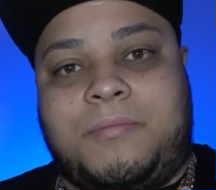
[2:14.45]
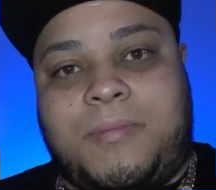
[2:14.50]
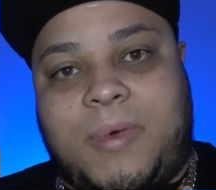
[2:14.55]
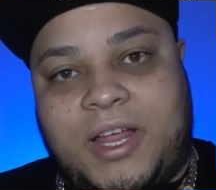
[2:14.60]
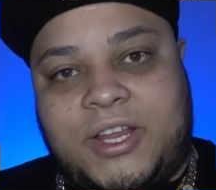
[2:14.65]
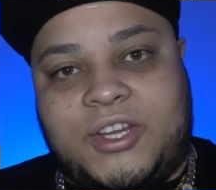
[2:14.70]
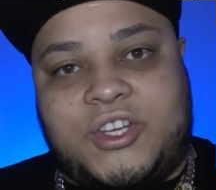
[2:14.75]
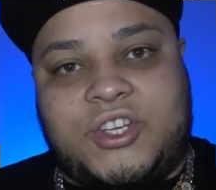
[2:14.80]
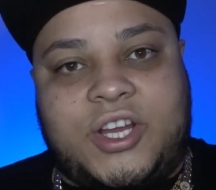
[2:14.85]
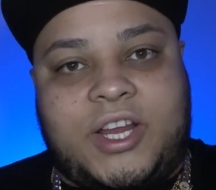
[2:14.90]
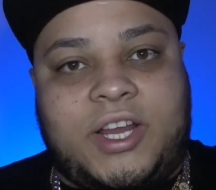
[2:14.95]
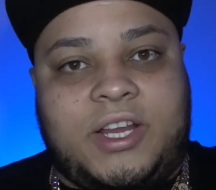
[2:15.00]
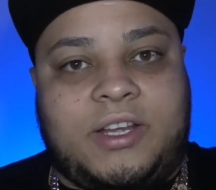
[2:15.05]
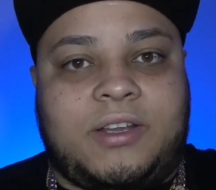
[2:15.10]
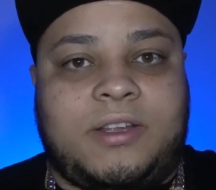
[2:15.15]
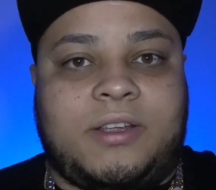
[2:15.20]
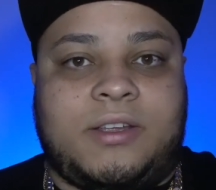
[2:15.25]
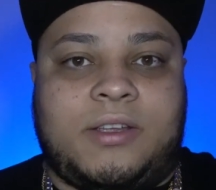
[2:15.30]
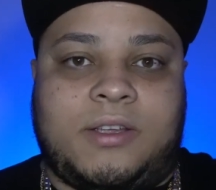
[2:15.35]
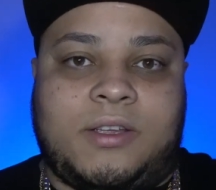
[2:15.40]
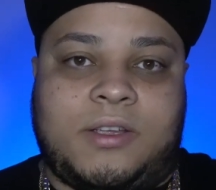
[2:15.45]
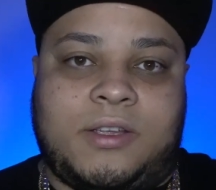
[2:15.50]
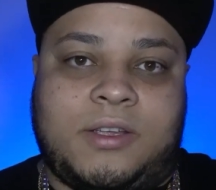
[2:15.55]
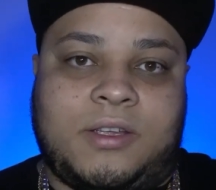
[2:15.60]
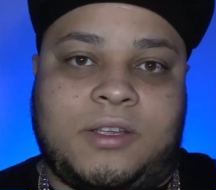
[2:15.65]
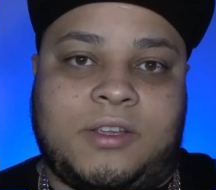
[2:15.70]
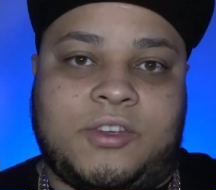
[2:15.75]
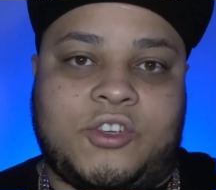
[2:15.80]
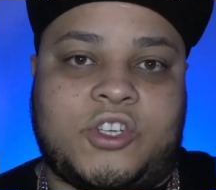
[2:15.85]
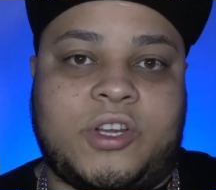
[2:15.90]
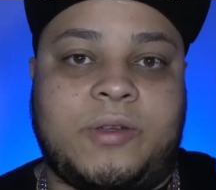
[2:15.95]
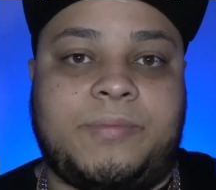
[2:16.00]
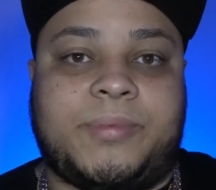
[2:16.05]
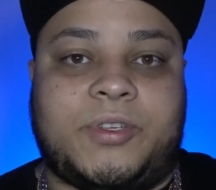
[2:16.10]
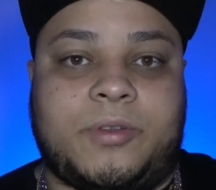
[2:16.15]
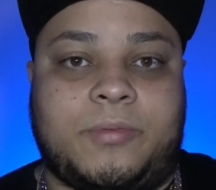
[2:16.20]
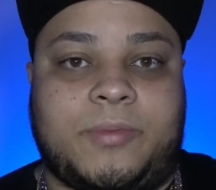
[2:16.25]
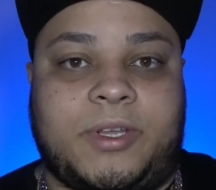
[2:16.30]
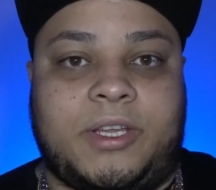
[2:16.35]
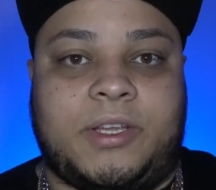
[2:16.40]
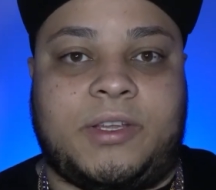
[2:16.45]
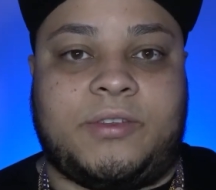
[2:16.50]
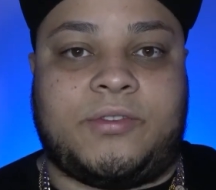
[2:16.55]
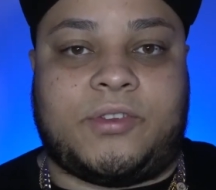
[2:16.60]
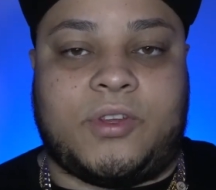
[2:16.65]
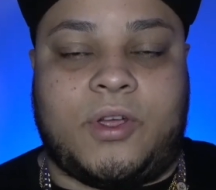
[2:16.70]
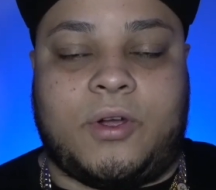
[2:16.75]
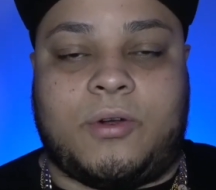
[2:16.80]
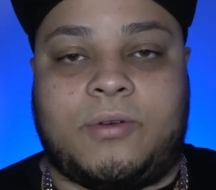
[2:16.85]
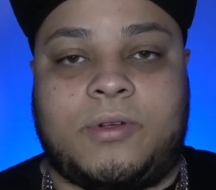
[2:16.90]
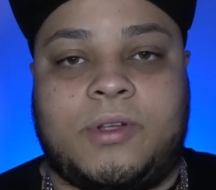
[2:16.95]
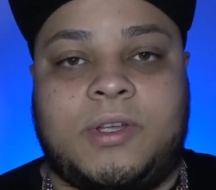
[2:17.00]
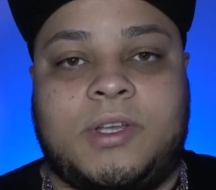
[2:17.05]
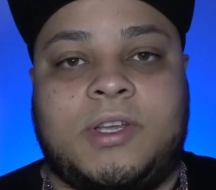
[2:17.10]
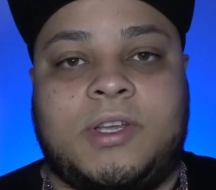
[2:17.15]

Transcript: my chain shipped to me. So